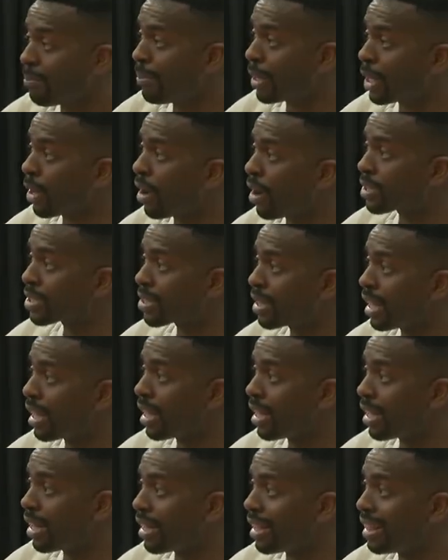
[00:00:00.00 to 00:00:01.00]
Because
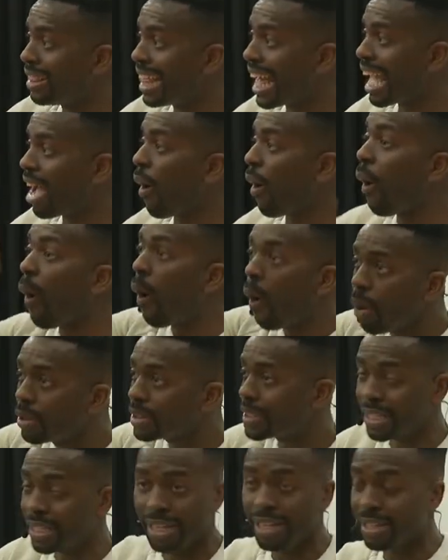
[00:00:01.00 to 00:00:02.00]
there are
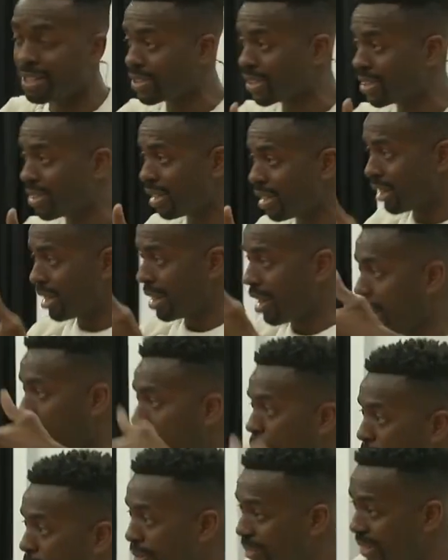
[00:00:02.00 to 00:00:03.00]
altars
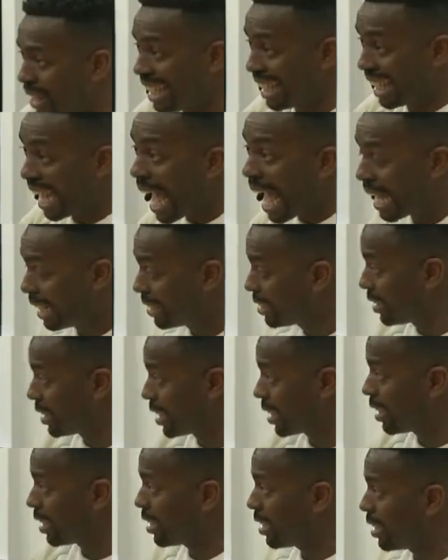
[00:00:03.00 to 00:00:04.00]
on the
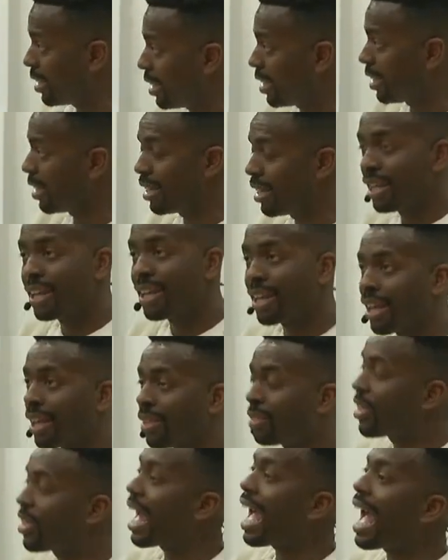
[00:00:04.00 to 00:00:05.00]
land
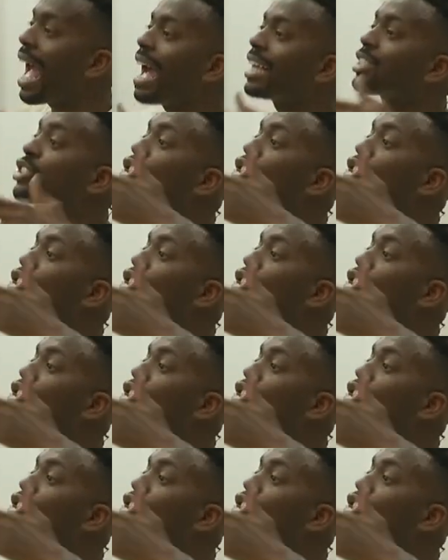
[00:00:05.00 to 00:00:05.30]
that are